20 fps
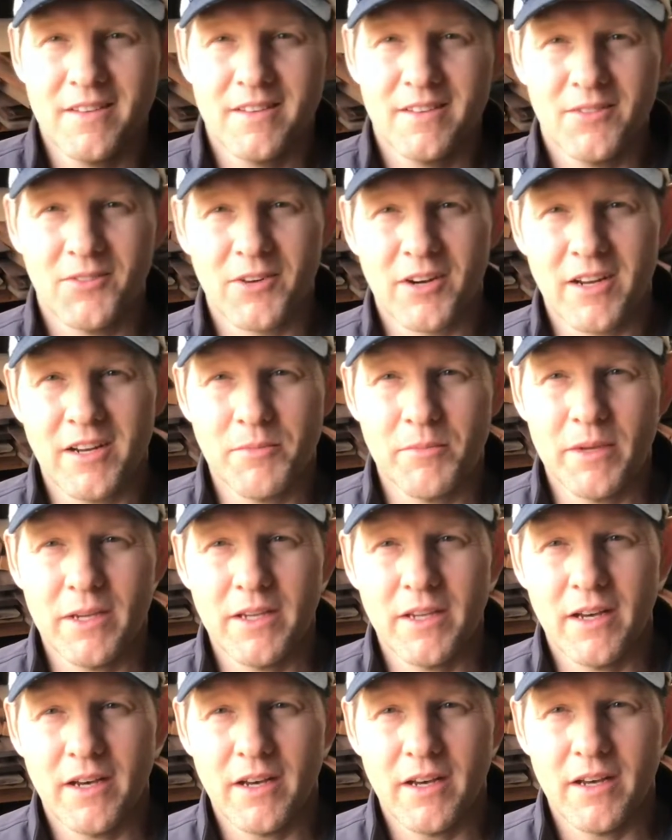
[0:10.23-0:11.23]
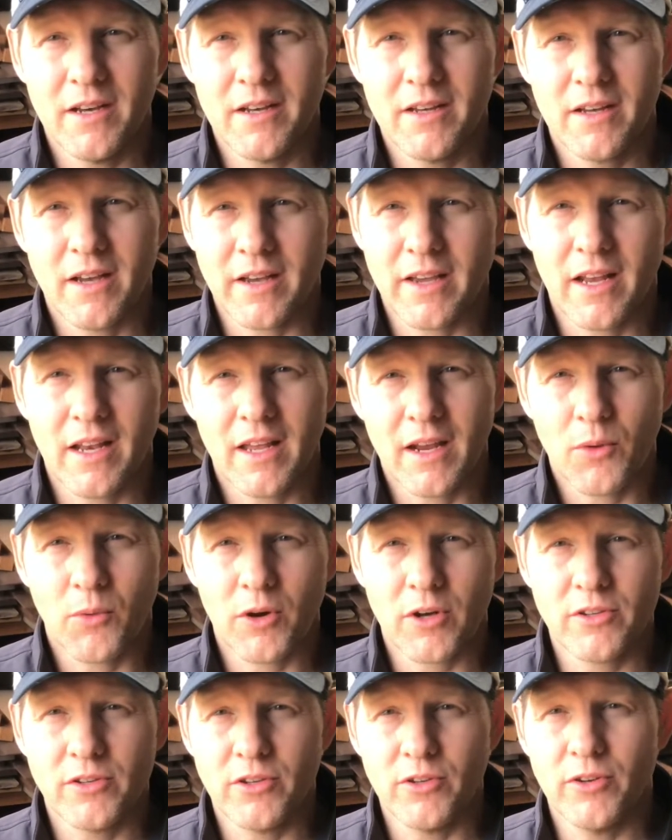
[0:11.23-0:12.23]
We're going to be, I got a lot of
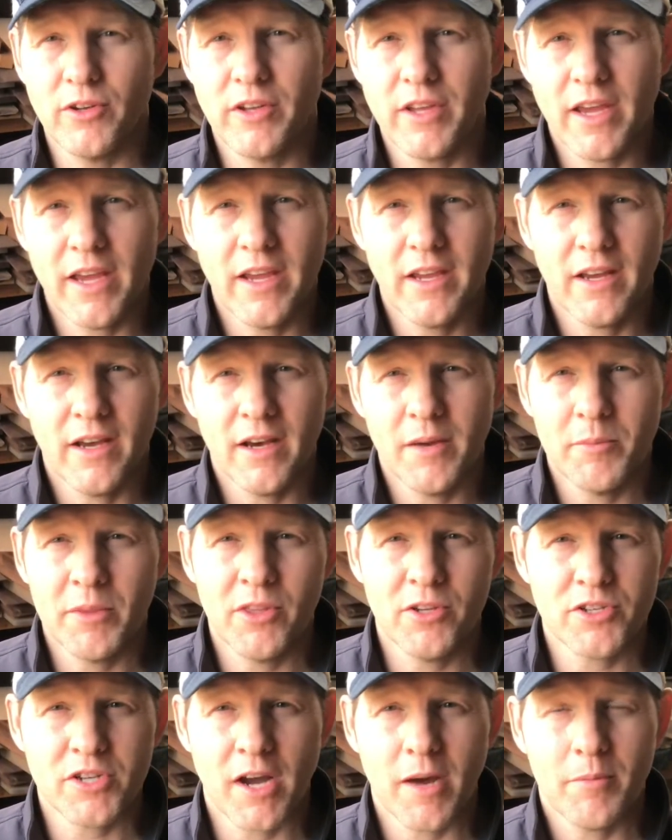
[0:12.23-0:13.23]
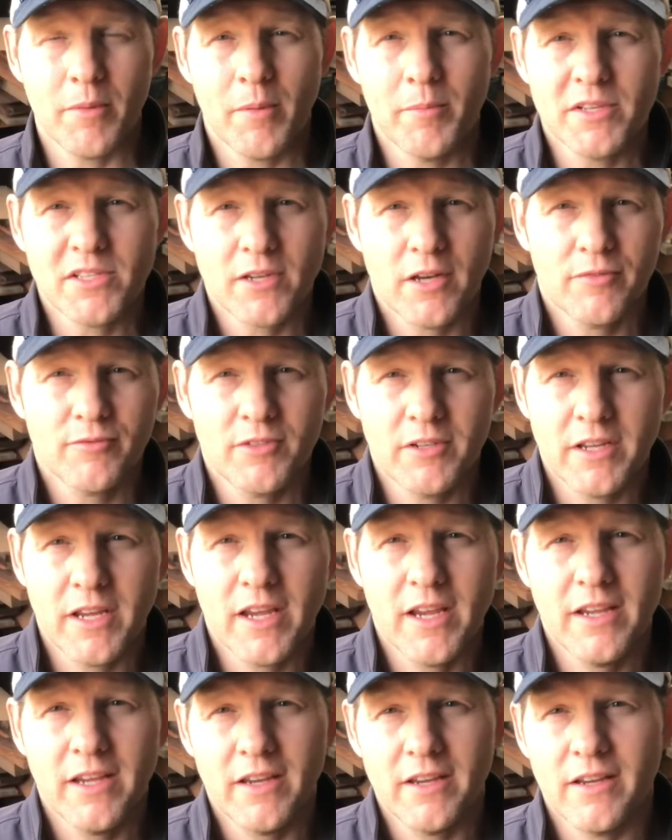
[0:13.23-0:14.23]
work to do today. I'm in the shop by myself
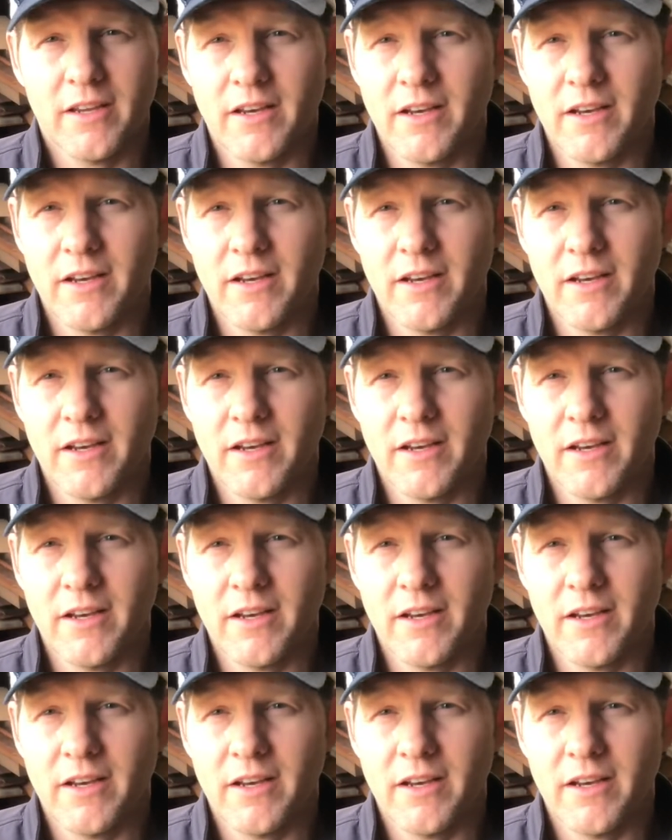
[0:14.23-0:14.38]
today.